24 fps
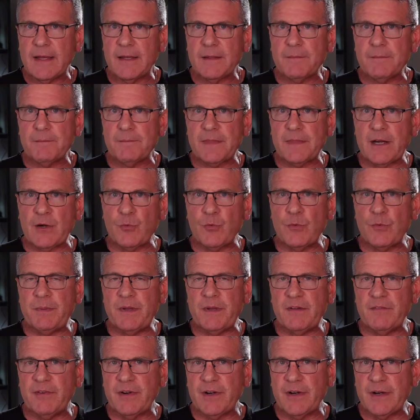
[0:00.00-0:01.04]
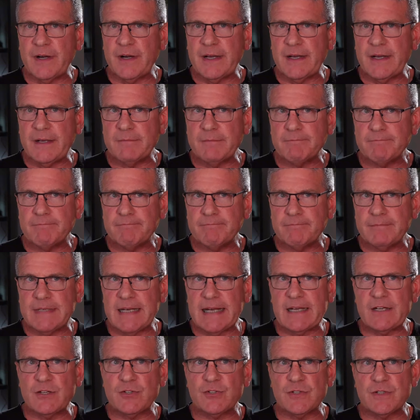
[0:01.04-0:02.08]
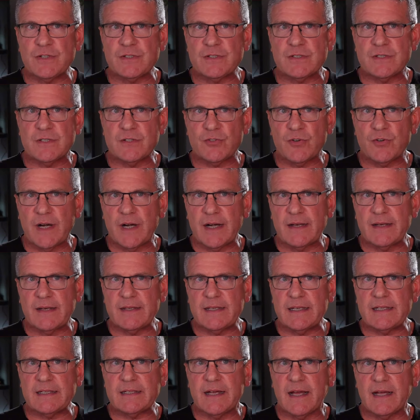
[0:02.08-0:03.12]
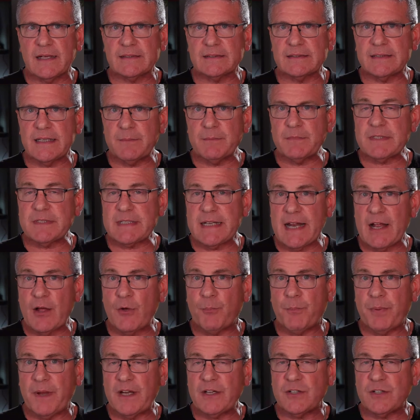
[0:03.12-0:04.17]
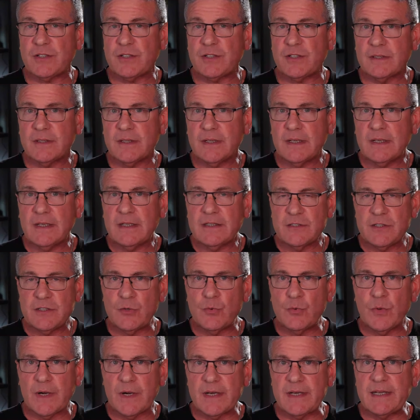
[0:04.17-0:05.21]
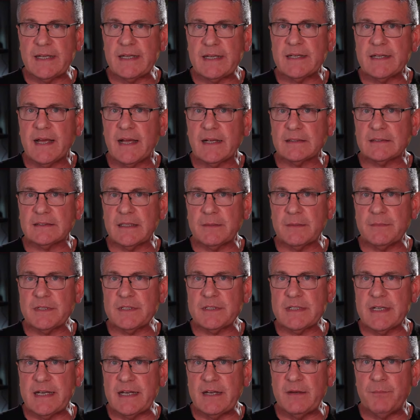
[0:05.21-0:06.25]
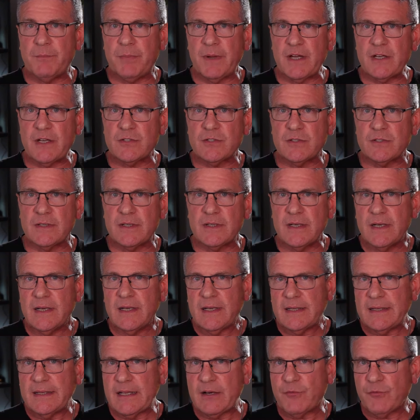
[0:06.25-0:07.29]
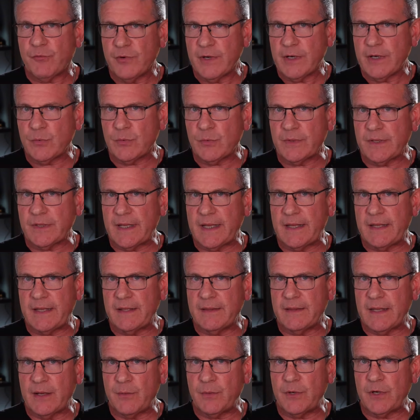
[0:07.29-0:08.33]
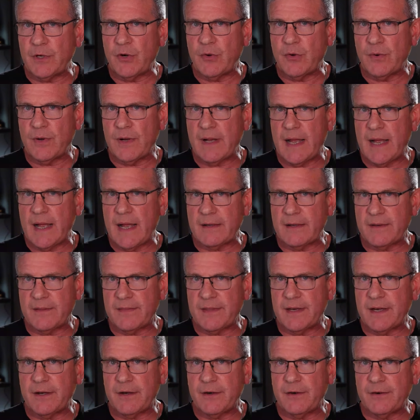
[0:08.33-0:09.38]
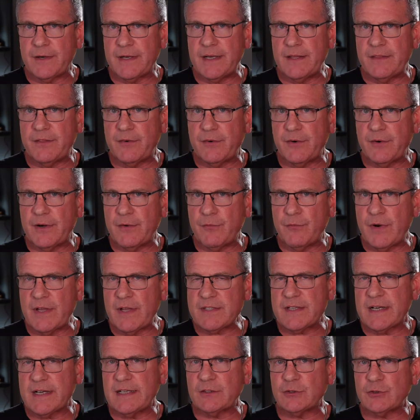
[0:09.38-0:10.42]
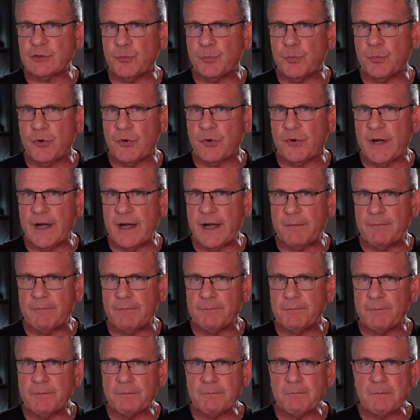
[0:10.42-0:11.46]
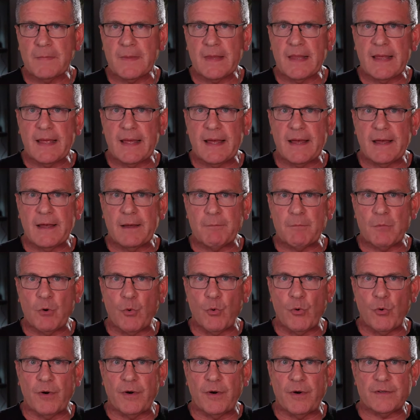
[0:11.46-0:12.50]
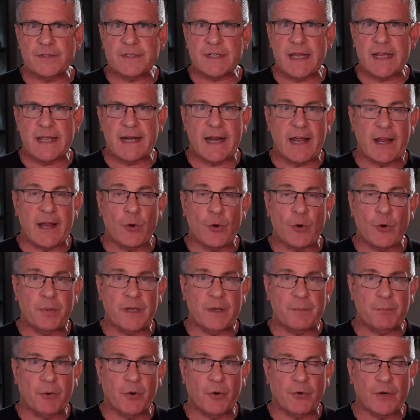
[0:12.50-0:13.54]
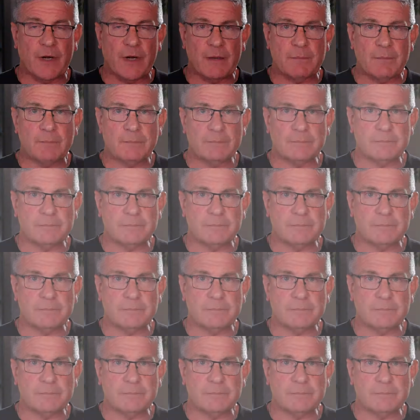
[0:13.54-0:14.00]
then it would be very dangerous to try to detox them as an outpatient. So you'd want to detox them as an inpatient, and then frequently they would go on to either a residential program or say an IOP program.